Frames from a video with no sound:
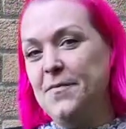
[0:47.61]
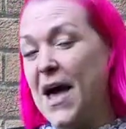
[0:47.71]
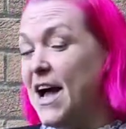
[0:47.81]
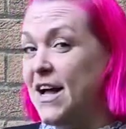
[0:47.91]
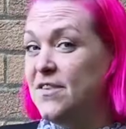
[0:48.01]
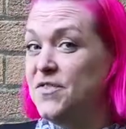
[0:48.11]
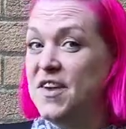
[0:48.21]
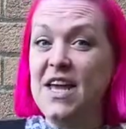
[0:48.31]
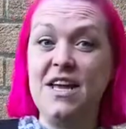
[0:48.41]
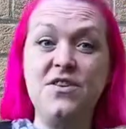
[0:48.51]
And
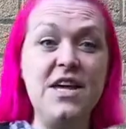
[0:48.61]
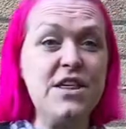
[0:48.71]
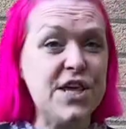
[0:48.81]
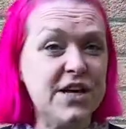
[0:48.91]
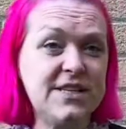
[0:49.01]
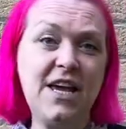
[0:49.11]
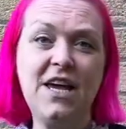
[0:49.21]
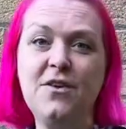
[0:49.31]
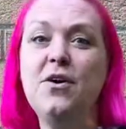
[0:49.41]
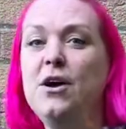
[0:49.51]
in year
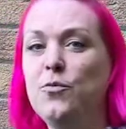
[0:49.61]
13,